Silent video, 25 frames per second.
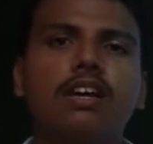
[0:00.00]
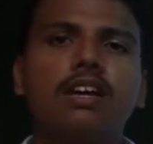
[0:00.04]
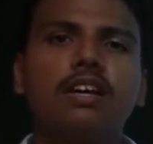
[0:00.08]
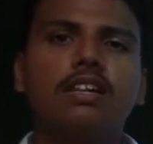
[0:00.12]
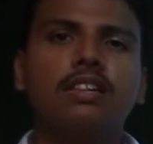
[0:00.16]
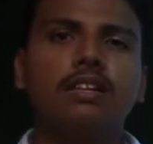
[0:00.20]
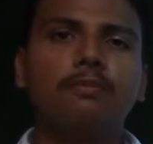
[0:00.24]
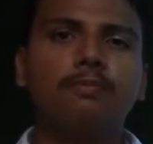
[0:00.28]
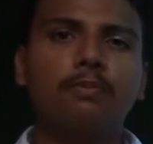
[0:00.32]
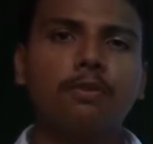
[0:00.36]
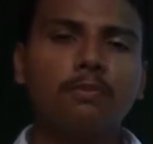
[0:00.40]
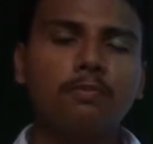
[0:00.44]

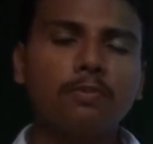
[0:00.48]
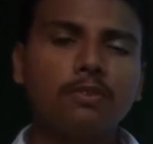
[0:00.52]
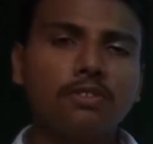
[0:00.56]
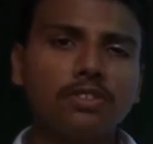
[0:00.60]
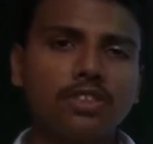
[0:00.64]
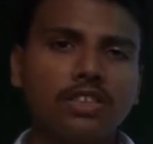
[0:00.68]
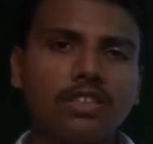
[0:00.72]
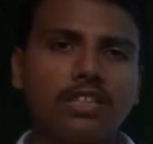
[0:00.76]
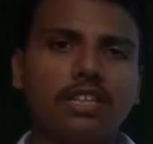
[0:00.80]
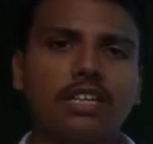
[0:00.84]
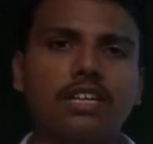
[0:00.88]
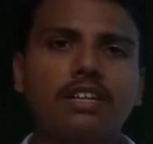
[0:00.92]
the
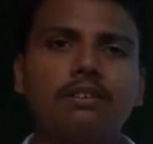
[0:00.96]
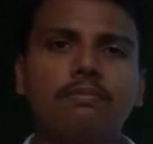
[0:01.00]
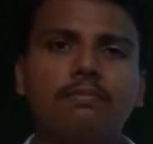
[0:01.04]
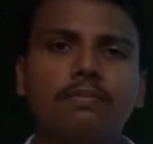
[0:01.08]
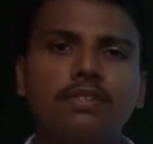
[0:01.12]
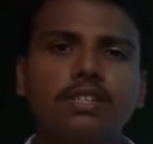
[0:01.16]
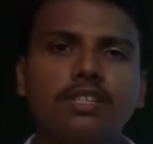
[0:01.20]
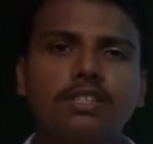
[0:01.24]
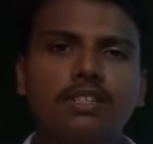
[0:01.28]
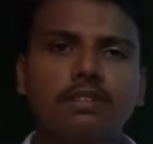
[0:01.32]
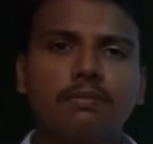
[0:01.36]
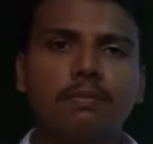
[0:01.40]
proportionate
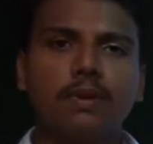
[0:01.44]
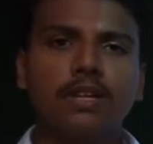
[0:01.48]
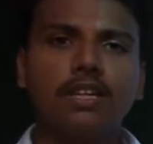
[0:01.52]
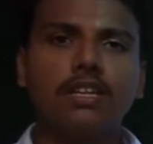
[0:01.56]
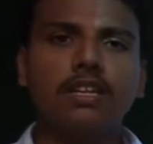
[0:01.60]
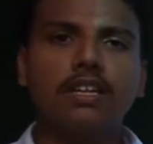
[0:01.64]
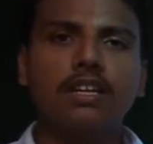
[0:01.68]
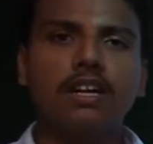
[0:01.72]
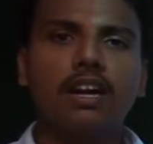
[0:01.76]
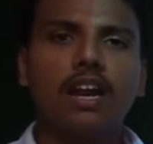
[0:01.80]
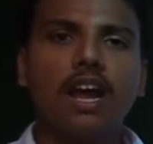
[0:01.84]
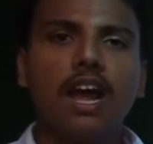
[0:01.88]
completion
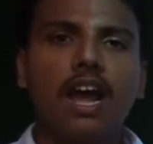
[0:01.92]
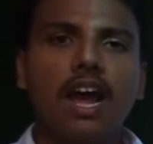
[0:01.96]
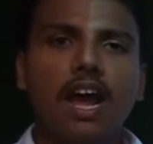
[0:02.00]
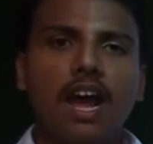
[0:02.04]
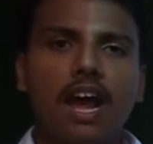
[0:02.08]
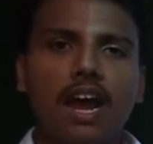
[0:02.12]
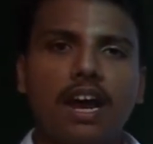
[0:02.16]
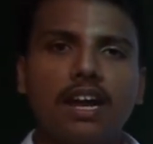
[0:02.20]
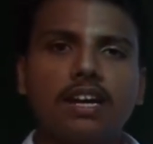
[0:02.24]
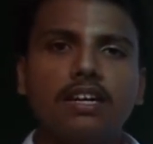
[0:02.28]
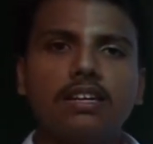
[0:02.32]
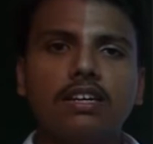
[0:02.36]
method
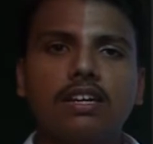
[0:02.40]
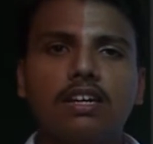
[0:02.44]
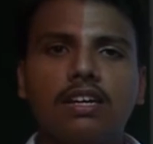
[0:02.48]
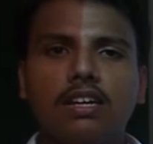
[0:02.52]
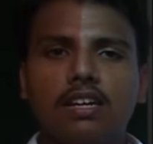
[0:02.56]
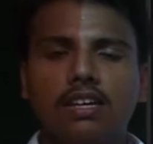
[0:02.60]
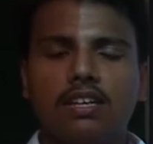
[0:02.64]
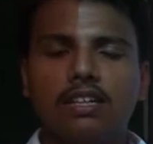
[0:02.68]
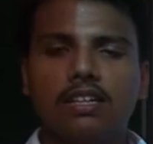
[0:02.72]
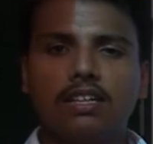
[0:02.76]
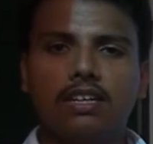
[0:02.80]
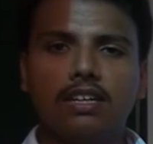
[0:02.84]
and
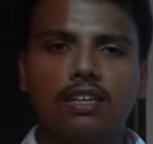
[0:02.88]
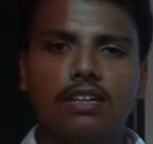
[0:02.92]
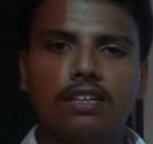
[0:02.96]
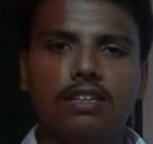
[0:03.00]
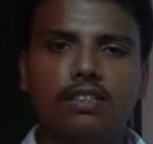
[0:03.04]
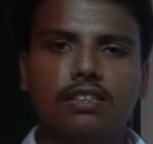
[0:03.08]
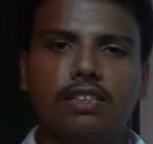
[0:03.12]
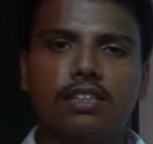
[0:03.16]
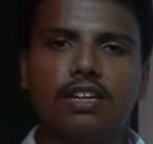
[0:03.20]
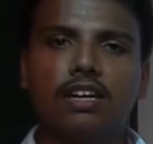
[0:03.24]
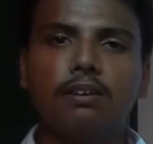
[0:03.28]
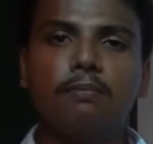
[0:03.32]
the
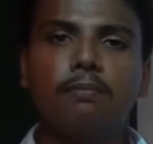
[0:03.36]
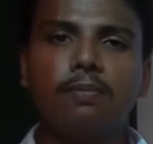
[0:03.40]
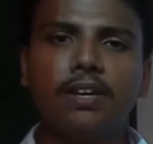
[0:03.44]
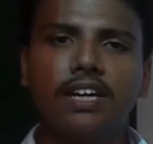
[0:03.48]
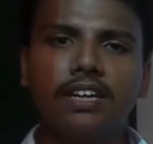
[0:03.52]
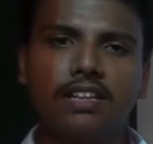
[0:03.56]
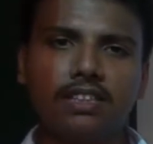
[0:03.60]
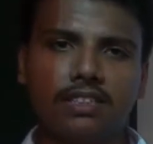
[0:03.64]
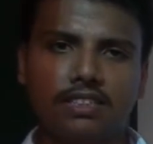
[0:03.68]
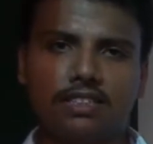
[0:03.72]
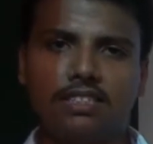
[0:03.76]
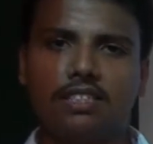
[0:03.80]

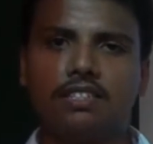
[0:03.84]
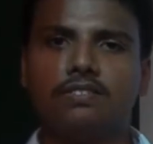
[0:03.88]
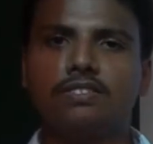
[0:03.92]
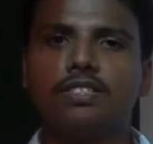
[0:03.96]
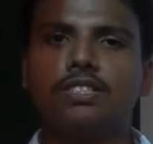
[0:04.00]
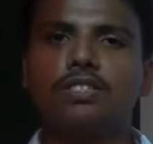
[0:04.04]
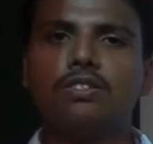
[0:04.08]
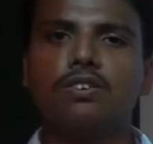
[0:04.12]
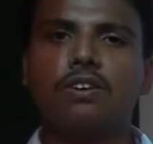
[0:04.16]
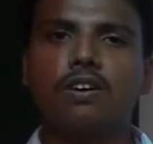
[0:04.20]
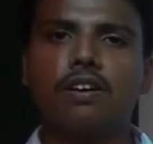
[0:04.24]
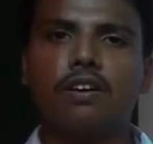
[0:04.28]
completed
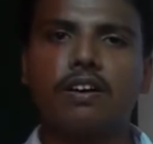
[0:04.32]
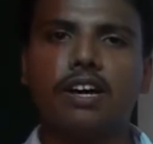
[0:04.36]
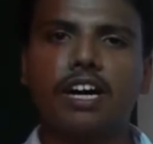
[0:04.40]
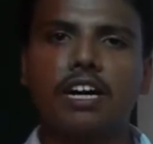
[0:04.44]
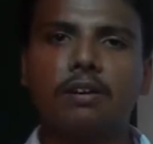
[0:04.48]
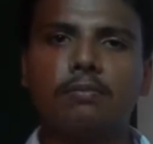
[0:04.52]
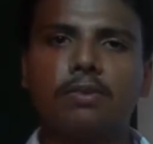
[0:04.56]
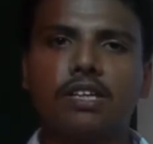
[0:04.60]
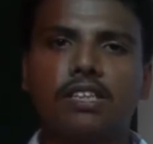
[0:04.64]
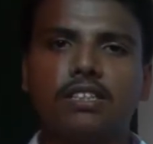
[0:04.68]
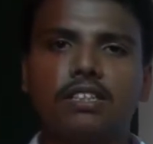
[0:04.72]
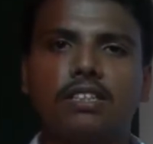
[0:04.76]
service contract
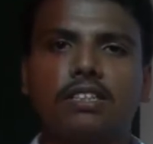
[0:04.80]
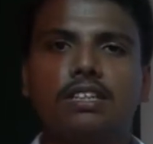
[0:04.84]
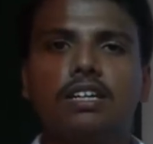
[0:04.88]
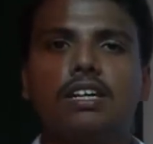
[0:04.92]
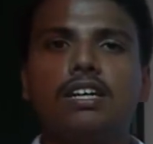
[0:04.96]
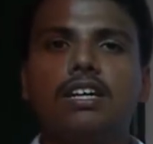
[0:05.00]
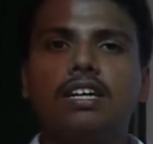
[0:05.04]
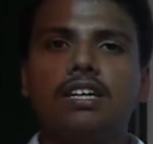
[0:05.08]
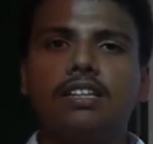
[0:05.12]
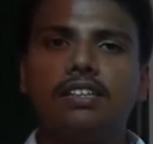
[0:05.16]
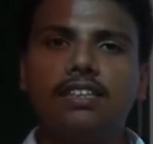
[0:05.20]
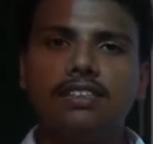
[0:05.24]
method.
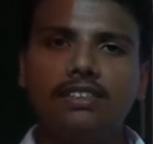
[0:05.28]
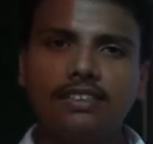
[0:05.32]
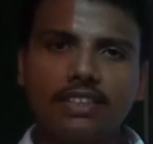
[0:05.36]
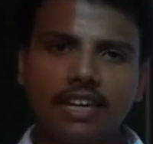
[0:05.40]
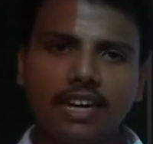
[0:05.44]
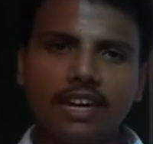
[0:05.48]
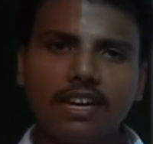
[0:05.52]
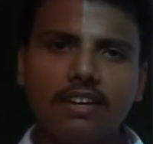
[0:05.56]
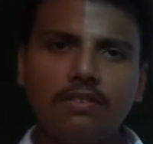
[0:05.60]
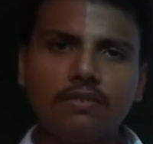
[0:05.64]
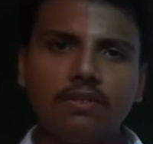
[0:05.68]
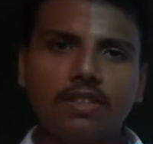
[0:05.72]
The
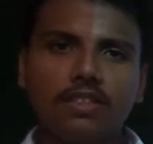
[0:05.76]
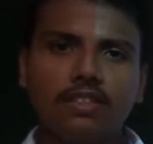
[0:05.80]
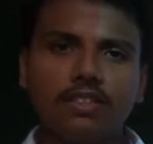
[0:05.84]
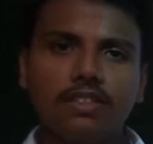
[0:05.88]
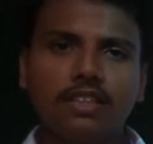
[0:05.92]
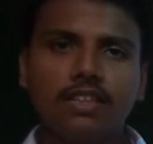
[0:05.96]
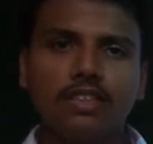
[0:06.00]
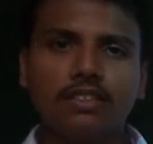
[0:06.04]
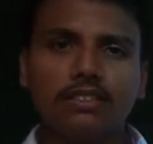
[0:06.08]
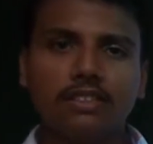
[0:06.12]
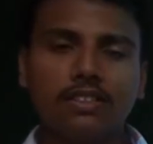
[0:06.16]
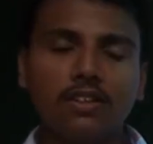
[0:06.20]
second
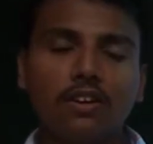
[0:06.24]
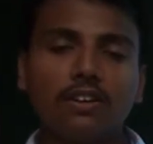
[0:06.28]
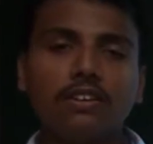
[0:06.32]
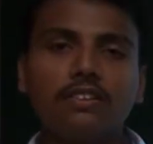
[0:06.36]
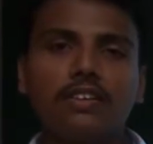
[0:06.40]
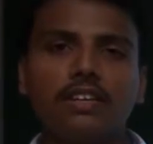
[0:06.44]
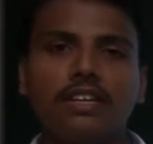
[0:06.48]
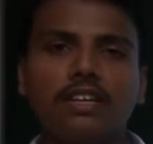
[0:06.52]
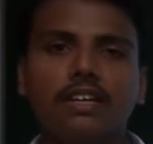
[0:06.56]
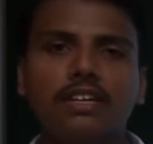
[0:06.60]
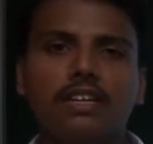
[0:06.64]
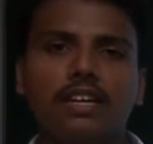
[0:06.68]
one is not
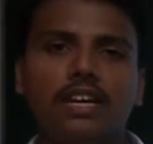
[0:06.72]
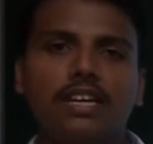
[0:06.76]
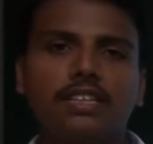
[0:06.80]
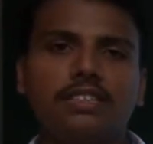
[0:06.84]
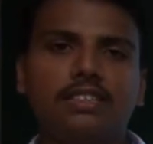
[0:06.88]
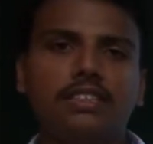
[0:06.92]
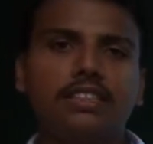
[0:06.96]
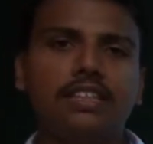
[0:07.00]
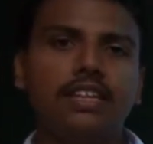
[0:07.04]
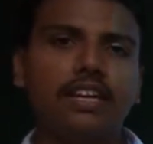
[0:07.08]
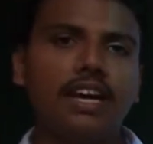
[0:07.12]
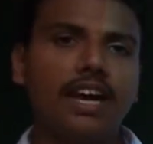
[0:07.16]

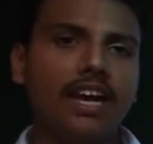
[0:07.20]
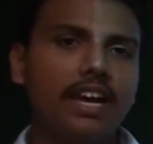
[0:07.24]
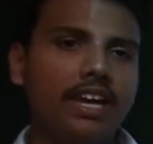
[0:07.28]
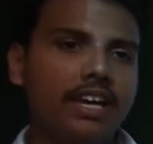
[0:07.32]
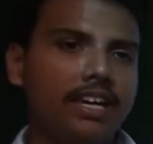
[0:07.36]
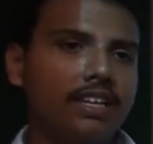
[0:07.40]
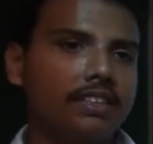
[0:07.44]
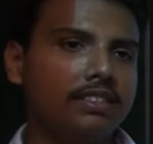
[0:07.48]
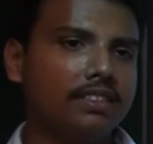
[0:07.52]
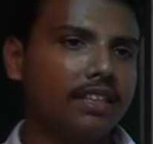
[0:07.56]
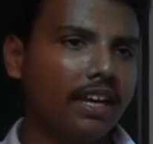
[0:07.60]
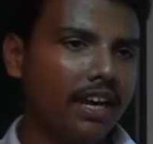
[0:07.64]
recognized in
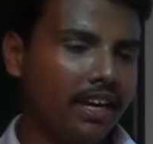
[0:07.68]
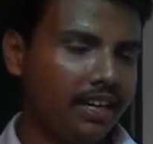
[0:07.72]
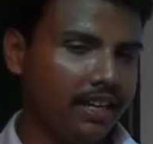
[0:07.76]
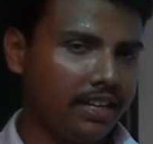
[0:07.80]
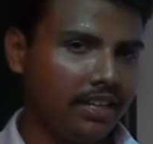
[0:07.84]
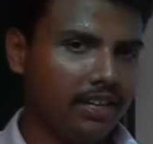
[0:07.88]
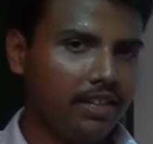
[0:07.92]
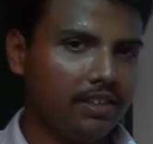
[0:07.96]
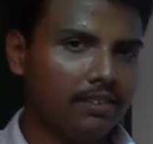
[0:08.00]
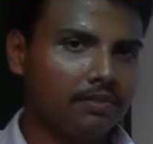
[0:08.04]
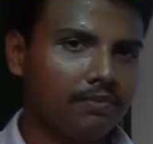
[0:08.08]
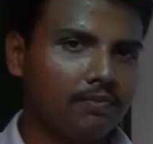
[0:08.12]
IAS
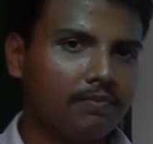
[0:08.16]
18.